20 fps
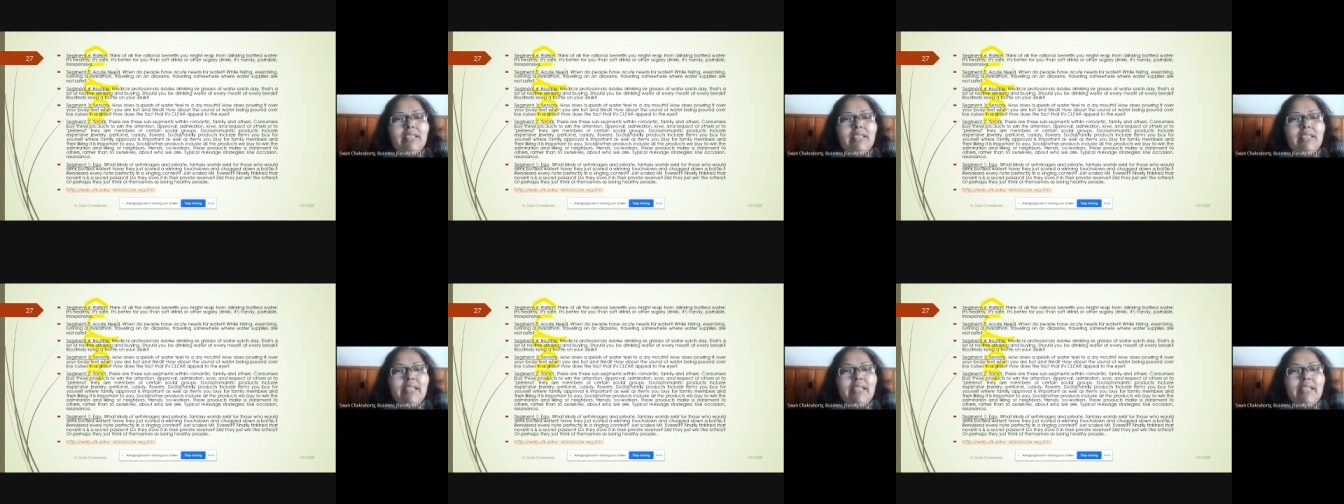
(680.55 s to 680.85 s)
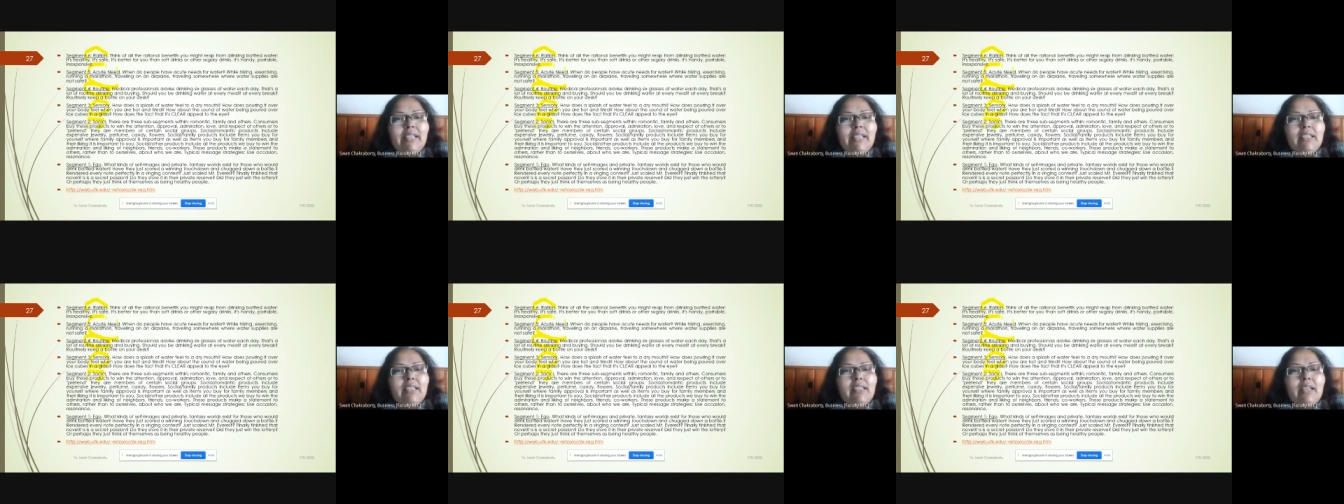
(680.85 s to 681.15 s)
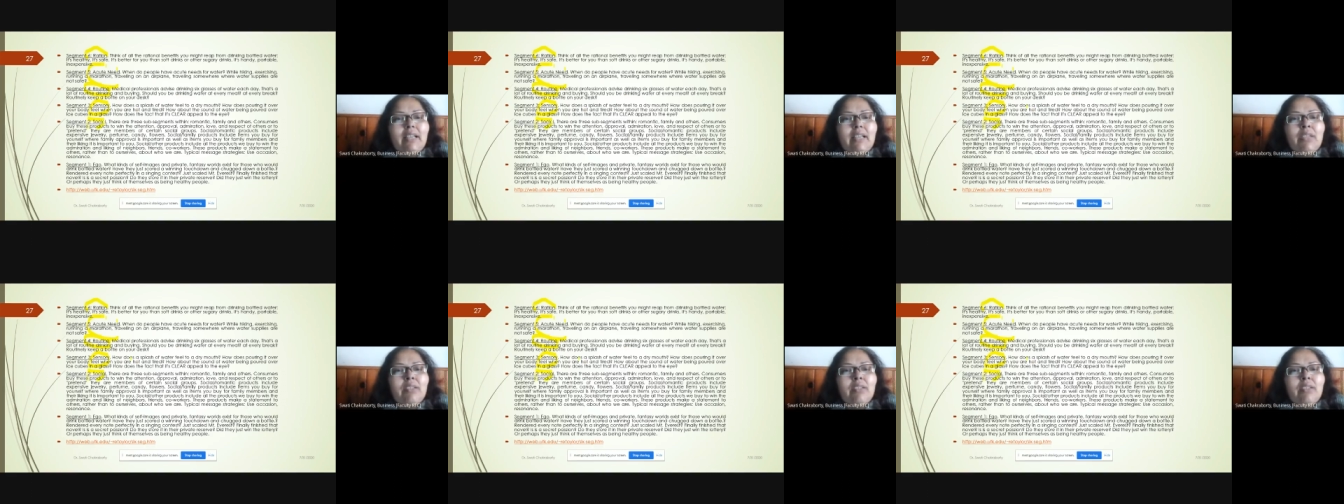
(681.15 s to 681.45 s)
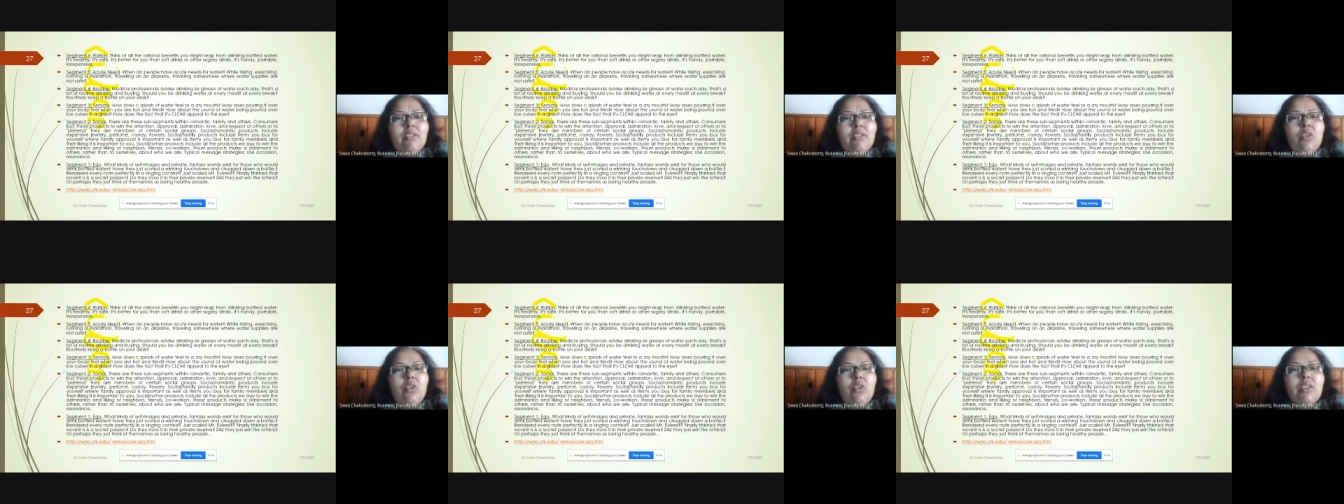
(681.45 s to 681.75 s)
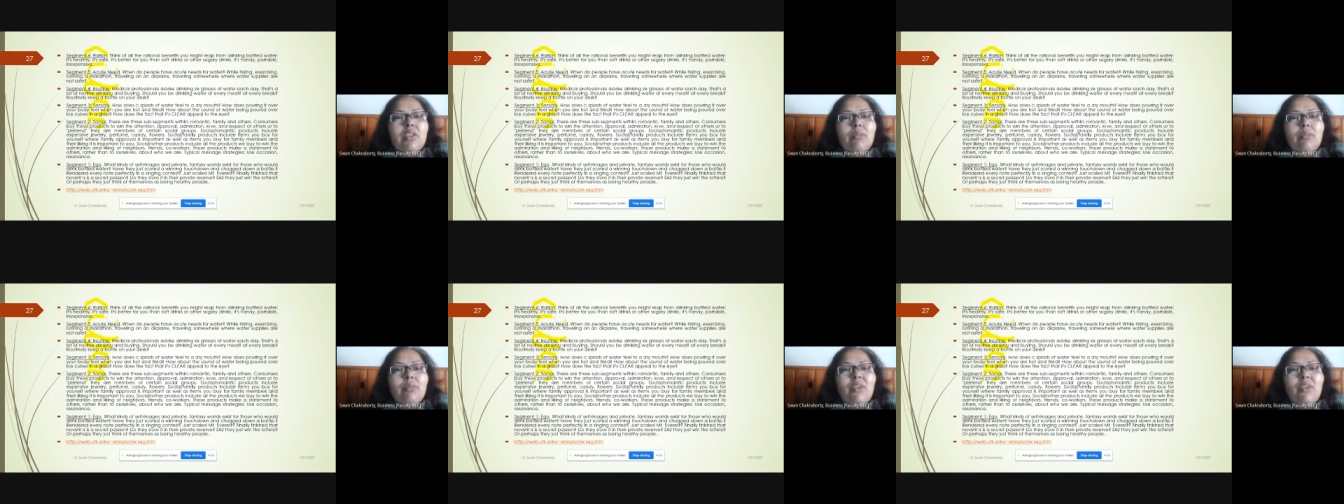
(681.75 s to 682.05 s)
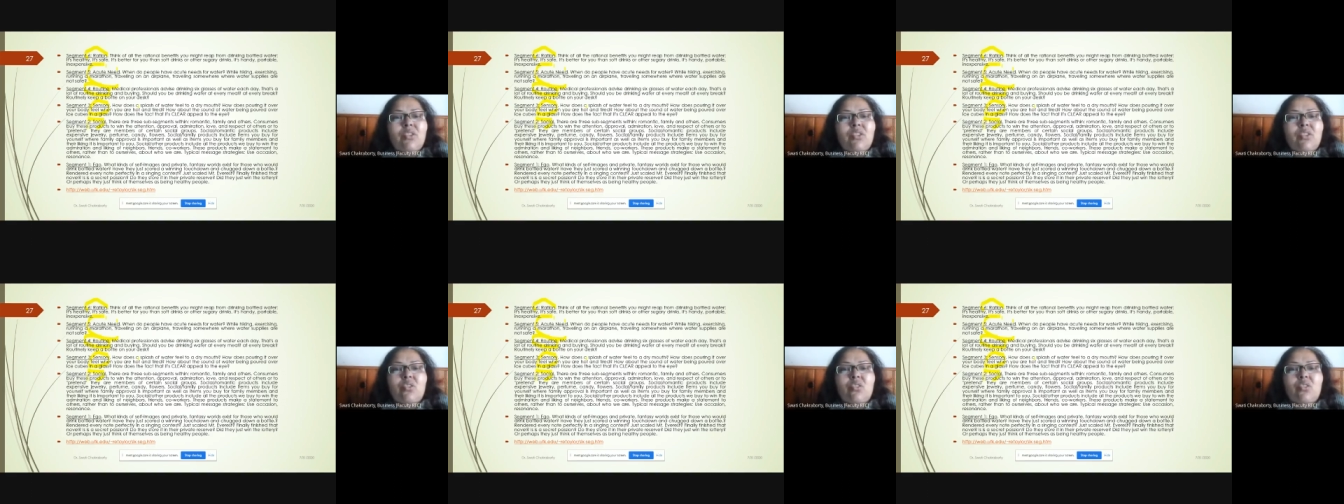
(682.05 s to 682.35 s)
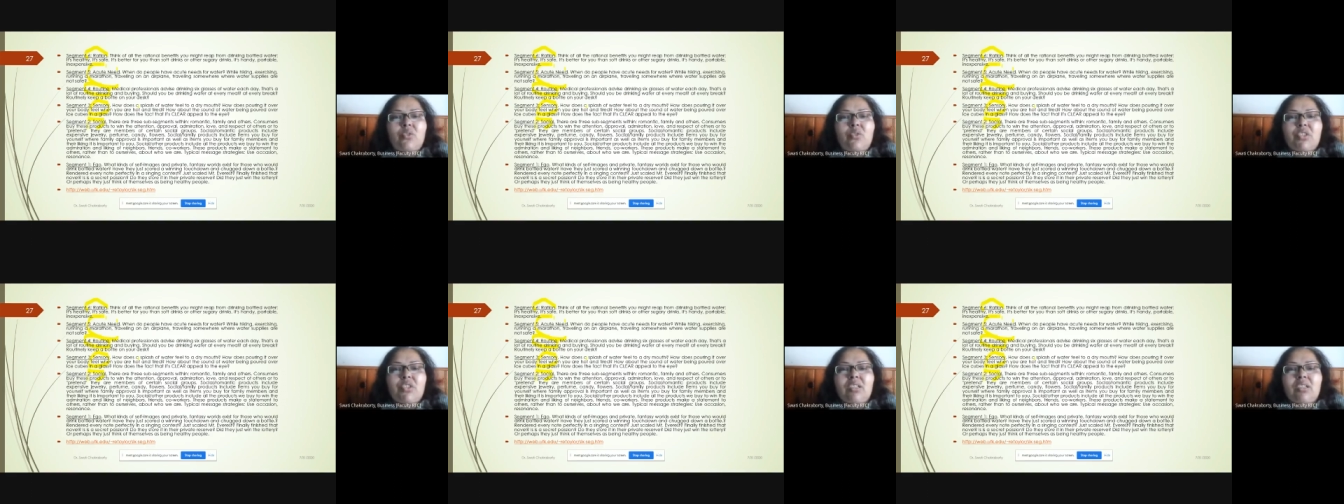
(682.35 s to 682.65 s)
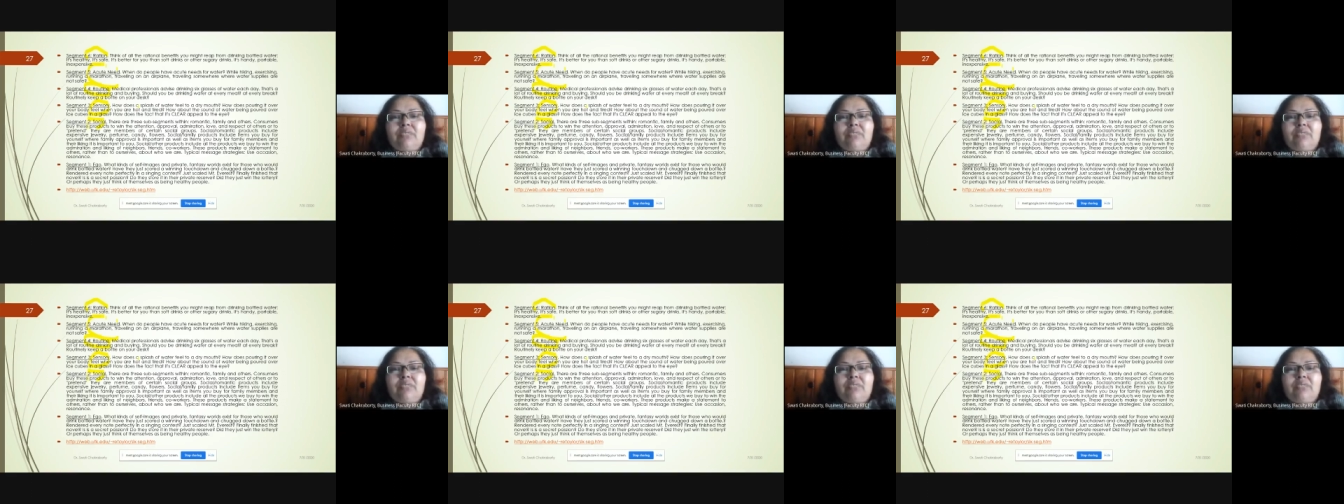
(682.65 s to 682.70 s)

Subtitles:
segment talks about social.